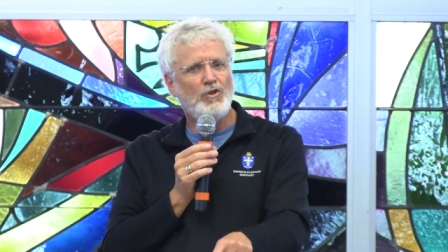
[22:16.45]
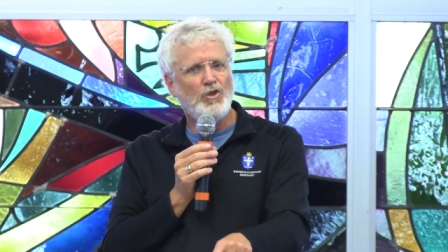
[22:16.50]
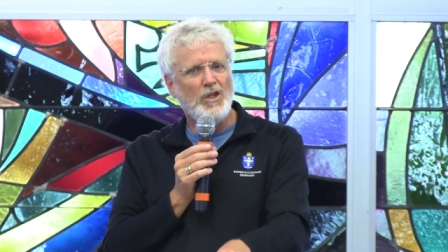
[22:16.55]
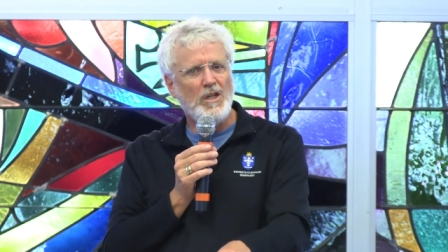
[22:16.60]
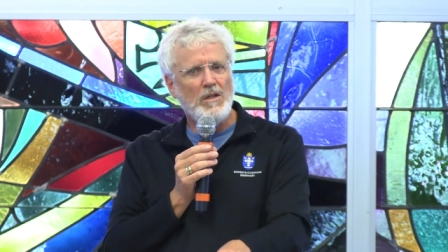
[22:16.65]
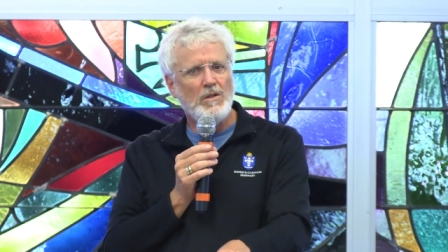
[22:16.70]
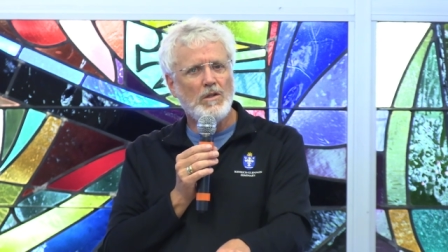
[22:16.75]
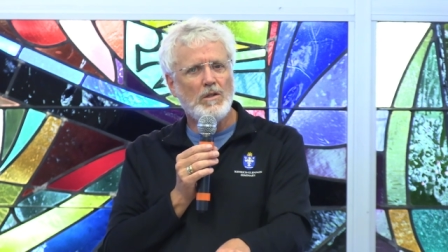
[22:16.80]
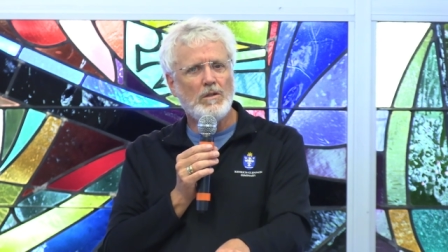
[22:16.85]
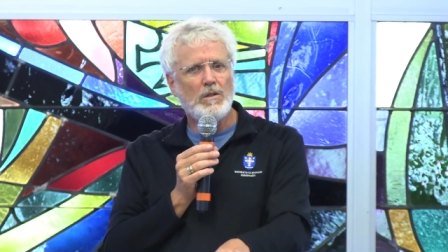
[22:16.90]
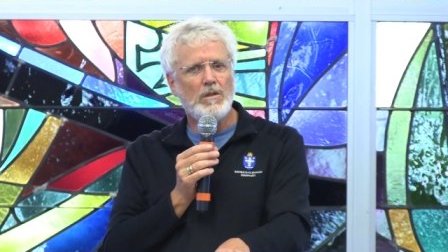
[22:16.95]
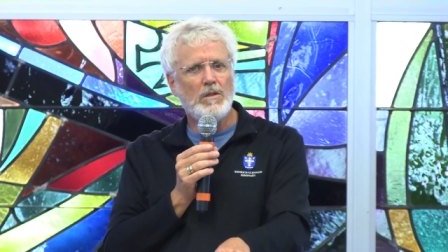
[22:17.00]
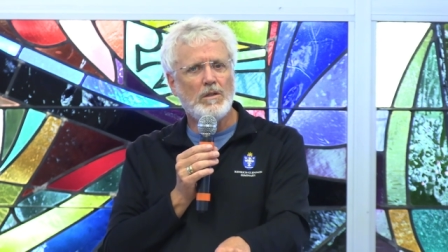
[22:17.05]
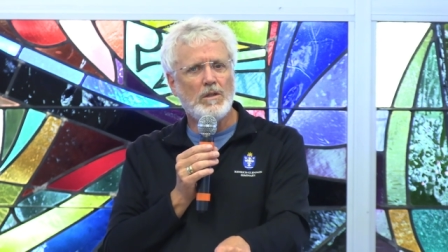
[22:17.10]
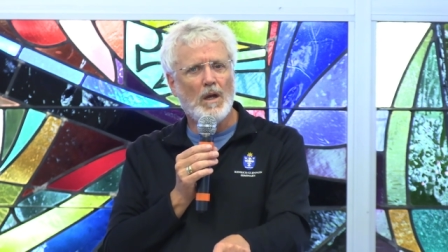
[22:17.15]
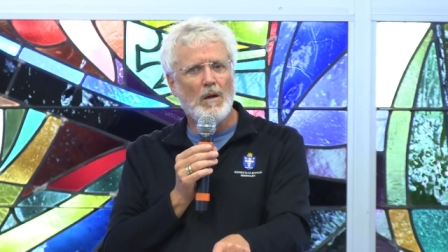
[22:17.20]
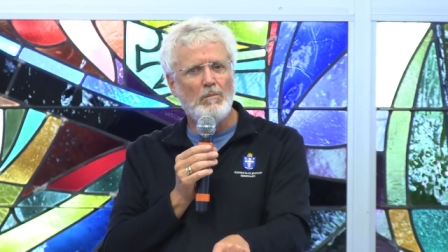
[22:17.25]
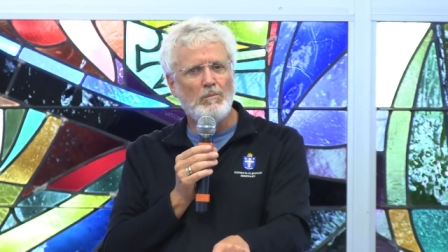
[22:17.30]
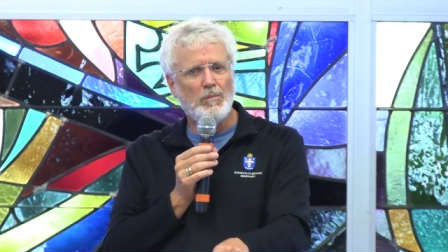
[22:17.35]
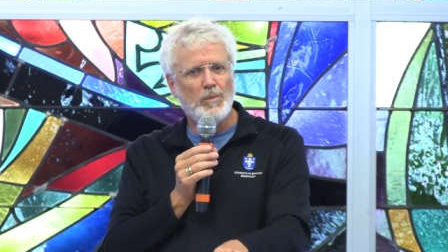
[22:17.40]

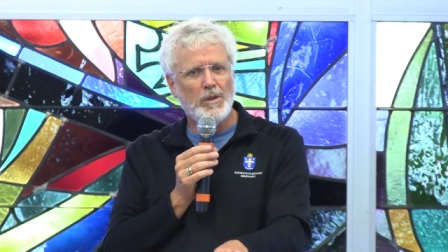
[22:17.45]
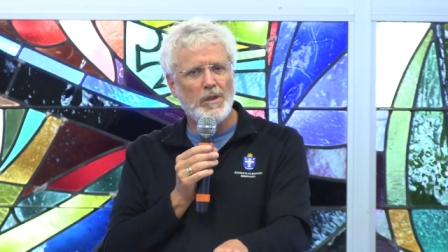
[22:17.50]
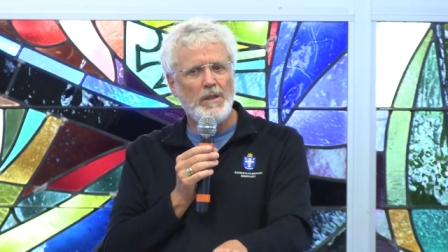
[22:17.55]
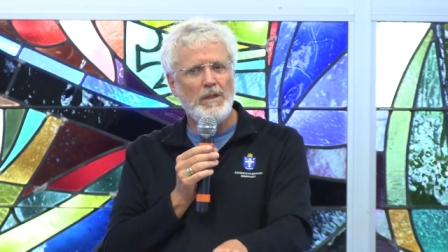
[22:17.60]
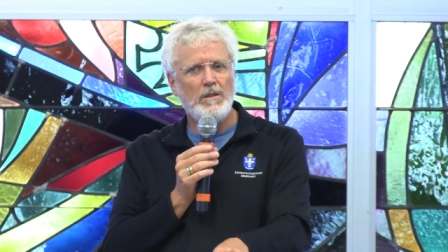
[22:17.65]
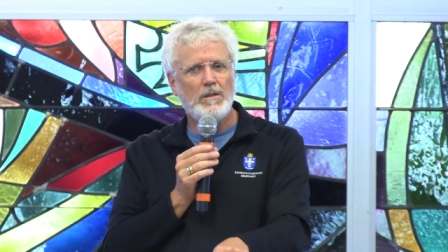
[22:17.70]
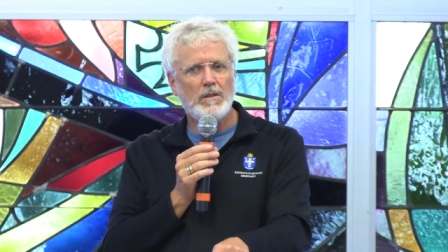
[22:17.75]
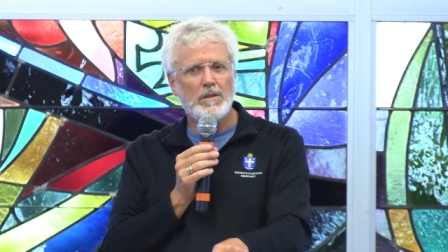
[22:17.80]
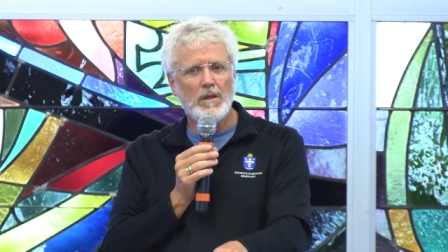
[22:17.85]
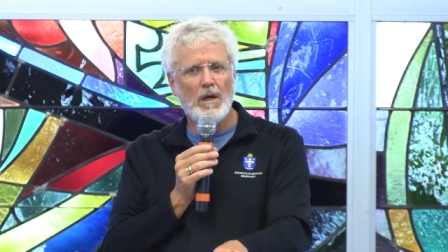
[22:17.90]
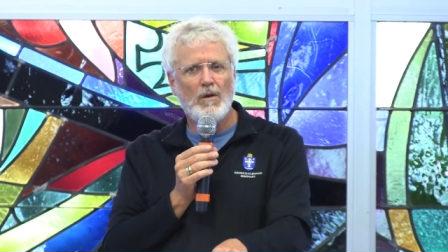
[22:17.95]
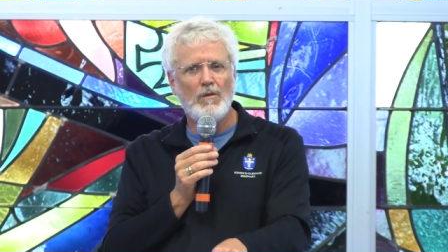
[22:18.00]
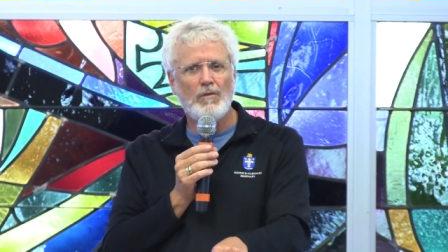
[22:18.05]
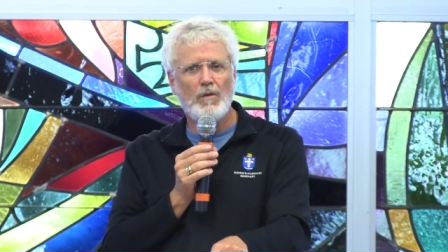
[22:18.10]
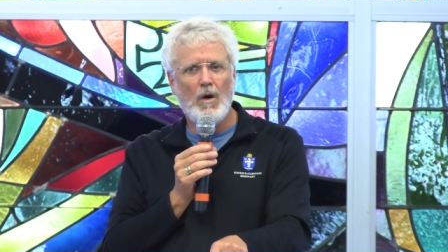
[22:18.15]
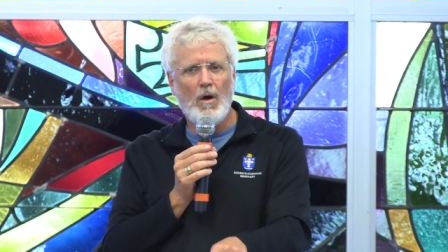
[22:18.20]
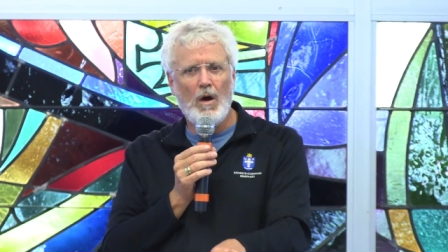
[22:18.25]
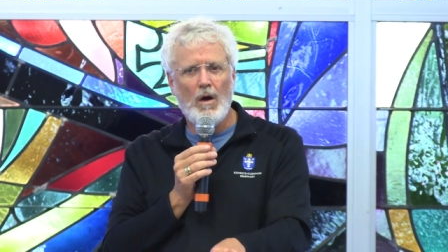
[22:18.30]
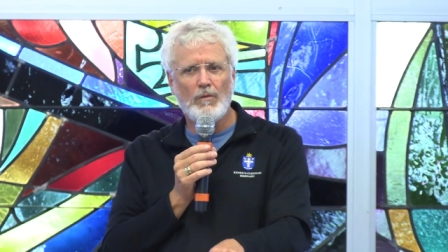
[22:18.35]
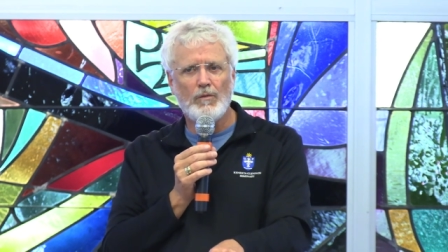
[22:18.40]
Jesus' complete
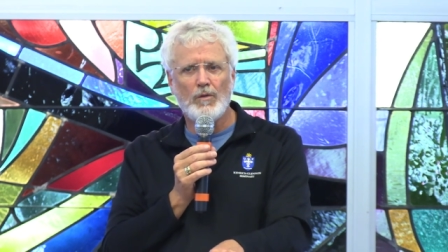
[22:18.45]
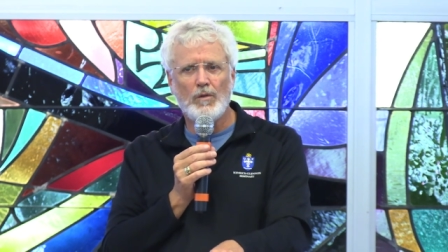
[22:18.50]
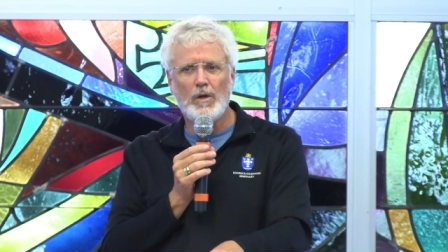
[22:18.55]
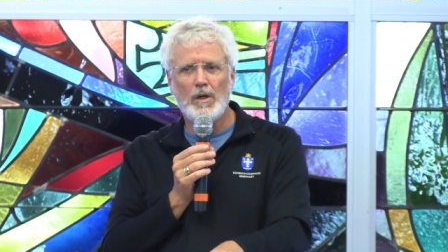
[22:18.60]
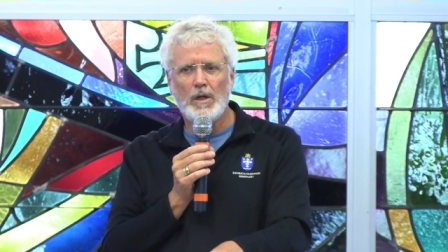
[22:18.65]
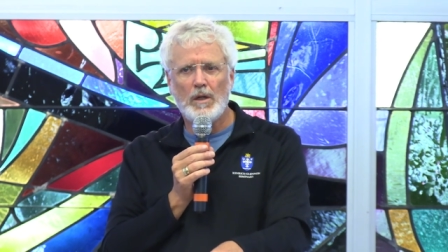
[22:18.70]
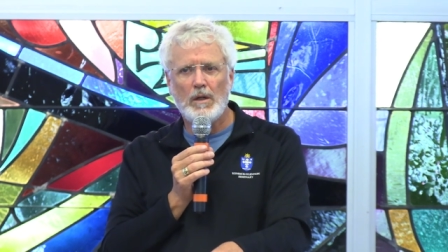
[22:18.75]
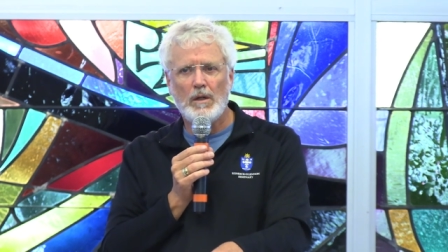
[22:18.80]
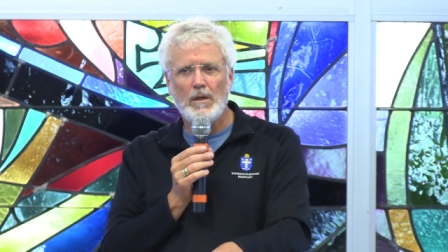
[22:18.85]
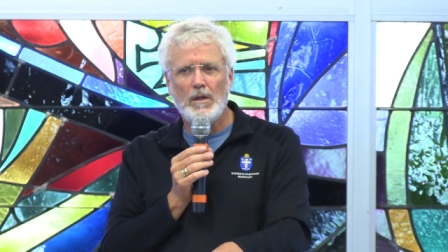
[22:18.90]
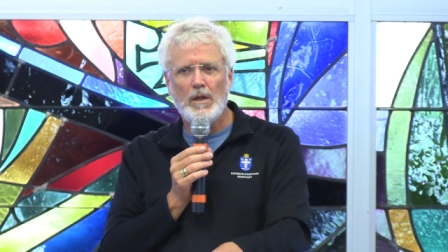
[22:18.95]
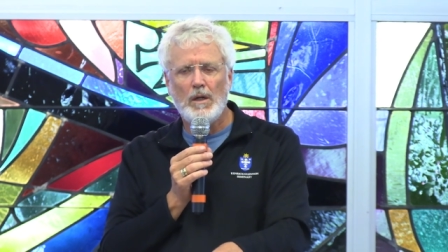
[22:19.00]
self offering